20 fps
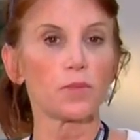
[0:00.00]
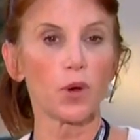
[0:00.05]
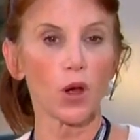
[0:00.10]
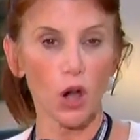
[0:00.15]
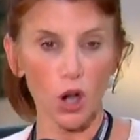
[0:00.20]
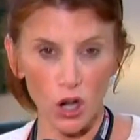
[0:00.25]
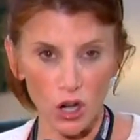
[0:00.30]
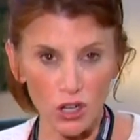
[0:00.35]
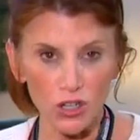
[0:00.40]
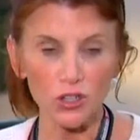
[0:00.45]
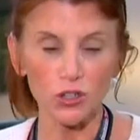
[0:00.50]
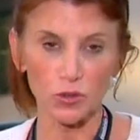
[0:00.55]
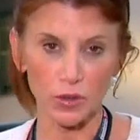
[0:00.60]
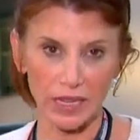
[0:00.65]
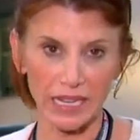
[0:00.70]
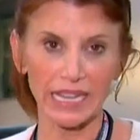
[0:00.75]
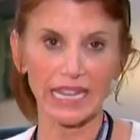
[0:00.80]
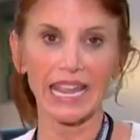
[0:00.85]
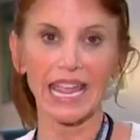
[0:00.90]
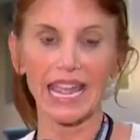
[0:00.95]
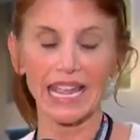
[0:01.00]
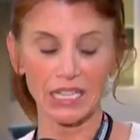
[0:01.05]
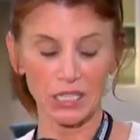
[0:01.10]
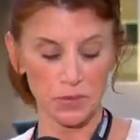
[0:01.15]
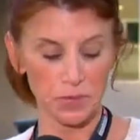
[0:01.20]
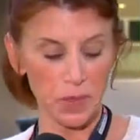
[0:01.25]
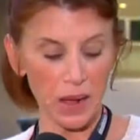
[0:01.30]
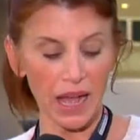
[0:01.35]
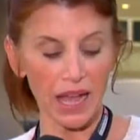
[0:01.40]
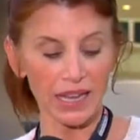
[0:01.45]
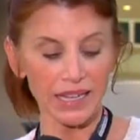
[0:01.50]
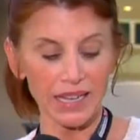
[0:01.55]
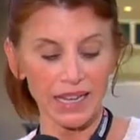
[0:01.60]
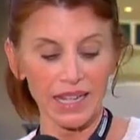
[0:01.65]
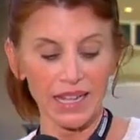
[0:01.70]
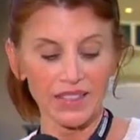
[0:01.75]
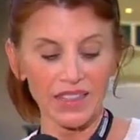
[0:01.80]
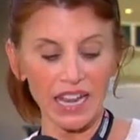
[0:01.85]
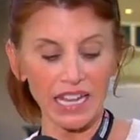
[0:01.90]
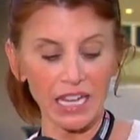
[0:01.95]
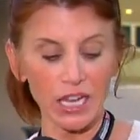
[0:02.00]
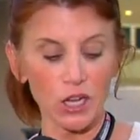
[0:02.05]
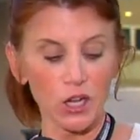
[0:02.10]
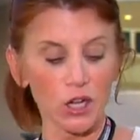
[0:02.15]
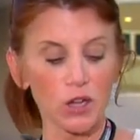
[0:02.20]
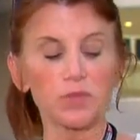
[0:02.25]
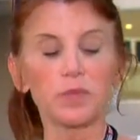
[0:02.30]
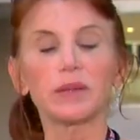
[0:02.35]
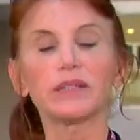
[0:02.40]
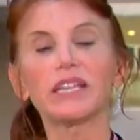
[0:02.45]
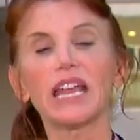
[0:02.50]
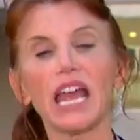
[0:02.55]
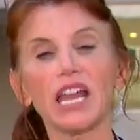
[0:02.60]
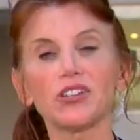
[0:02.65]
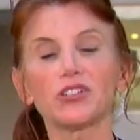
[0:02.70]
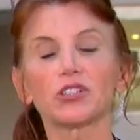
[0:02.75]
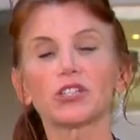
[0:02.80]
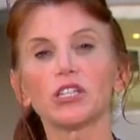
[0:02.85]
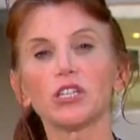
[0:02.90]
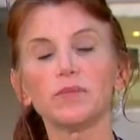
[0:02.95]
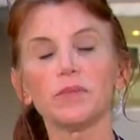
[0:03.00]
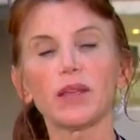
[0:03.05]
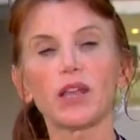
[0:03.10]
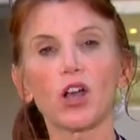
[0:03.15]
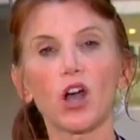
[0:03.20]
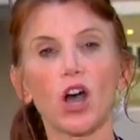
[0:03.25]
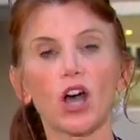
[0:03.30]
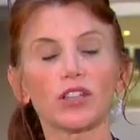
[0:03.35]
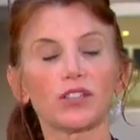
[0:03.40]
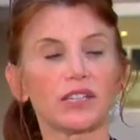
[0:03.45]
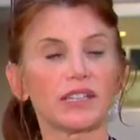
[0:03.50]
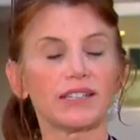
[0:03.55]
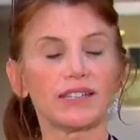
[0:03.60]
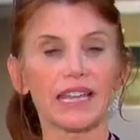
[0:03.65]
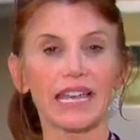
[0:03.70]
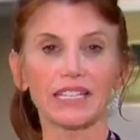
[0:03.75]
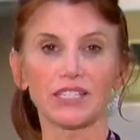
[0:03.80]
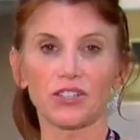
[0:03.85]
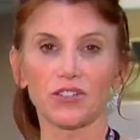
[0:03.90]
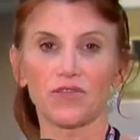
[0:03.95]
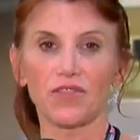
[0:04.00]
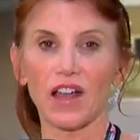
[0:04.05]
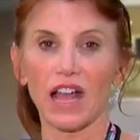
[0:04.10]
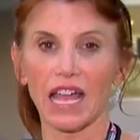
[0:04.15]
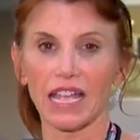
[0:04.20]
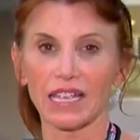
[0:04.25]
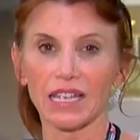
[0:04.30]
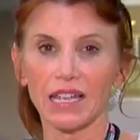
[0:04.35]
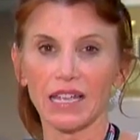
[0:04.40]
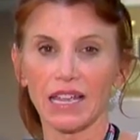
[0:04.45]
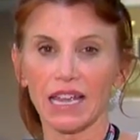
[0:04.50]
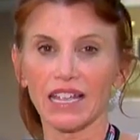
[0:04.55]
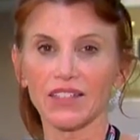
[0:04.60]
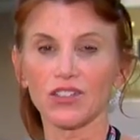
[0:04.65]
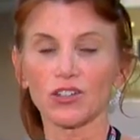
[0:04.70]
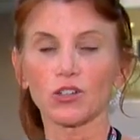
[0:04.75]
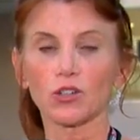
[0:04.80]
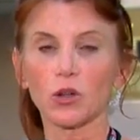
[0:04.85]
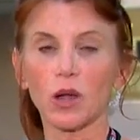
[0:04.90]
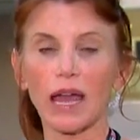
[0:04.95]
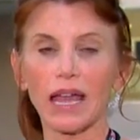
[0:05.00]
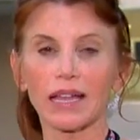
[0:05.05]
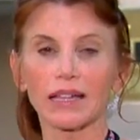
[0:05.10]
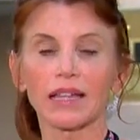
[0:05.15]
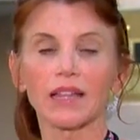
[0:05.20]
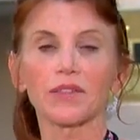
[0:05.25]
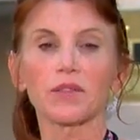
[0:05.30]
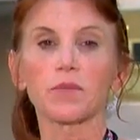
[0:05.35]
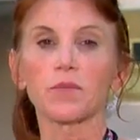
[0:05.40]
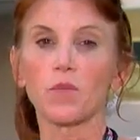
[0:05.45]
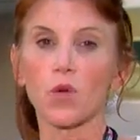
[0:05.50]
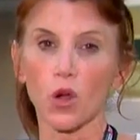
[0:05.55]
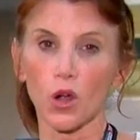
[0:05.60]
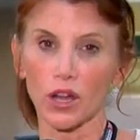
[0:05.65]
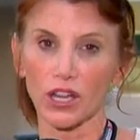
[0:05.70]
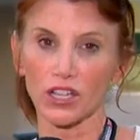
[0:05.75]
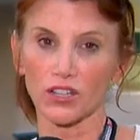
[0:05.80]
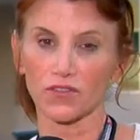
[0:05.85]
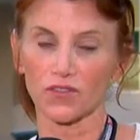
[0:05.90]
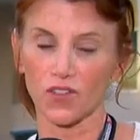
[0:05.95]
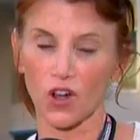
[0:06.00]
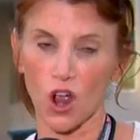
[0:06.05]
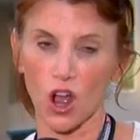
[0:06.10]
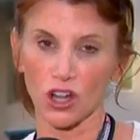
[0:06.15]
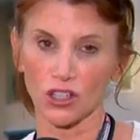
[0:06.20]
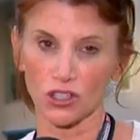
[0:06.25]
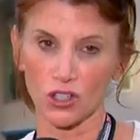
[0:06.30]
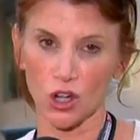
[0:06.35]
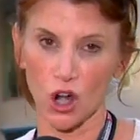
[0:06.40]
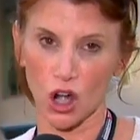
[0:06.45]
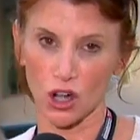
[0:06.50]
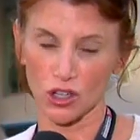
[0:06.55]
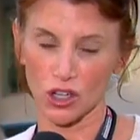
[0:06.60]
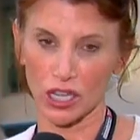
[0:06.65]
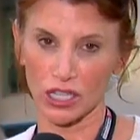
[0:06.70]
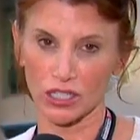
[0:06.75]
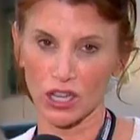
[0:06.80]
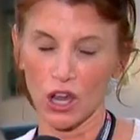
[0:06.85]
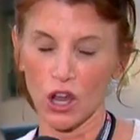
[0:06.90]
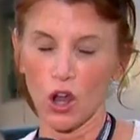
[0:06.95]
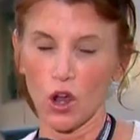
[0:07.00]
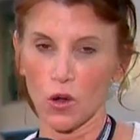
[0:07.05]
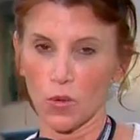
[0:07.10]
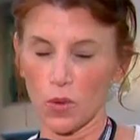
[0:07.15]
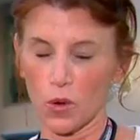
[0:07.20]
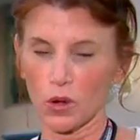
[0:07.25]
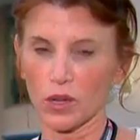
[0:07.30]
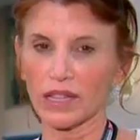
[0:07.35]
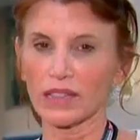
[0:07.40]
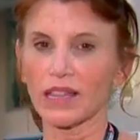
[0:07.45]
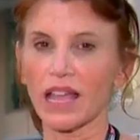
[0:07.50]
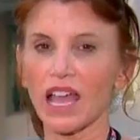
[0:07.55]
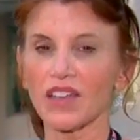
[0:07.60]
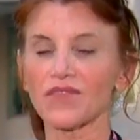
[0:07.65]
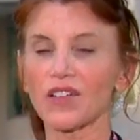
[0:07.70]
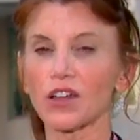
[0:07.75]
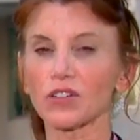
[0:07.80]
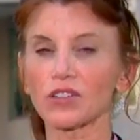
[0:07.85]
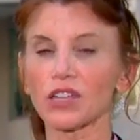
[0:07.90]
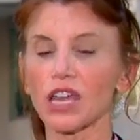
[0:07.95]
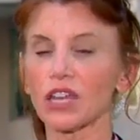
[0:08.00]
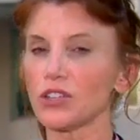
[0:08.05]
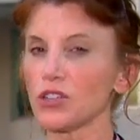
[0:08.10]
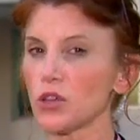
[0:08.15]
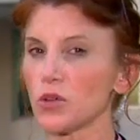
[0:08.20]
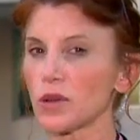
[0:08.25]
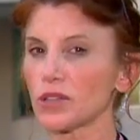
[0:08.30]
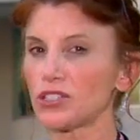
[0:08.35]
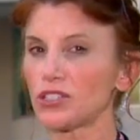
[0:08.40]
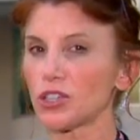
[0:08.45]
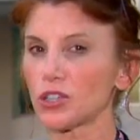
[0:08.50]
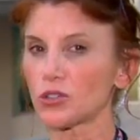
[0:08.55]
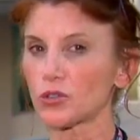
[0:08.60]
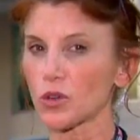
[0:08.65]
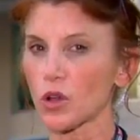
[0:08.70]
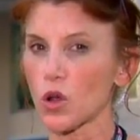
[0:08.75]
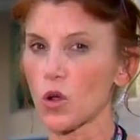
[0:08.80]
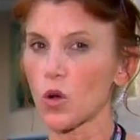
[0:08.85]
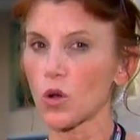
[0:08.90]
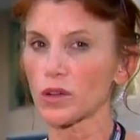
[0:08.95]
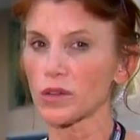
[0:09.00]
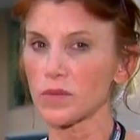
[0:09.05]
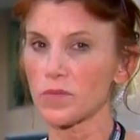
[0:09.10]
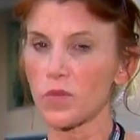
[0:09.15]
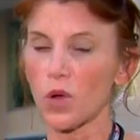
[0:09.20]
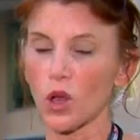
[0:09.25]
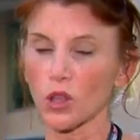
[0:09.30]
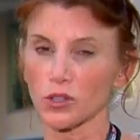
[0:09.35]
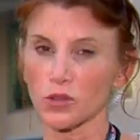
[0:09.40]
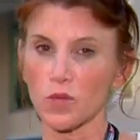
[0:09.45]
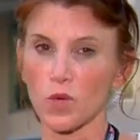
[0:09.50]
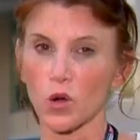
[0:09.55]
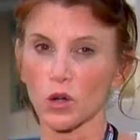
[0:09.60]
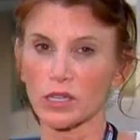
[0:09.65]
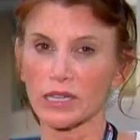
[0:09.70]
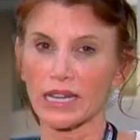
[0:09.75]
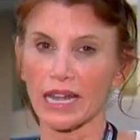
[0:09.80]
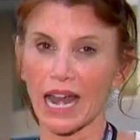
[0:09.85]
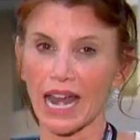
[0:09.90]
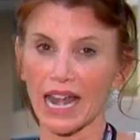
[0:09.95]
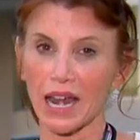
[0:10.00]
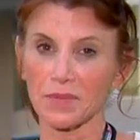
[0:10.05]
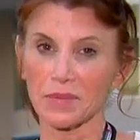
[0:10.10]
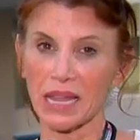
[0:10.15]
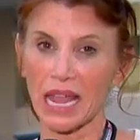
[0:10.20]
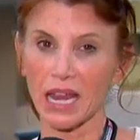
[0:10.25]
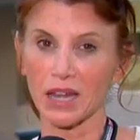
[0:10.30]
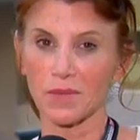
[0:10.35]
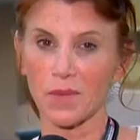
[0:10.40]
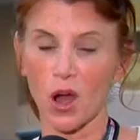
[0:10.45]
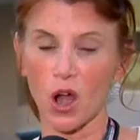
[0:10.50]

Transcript: perjury case, but that he could potentially be called to testify in the trial on the mortgage fraud charges. Reporting live outside U.S. District Court in Baltimore tonight, I'm Kate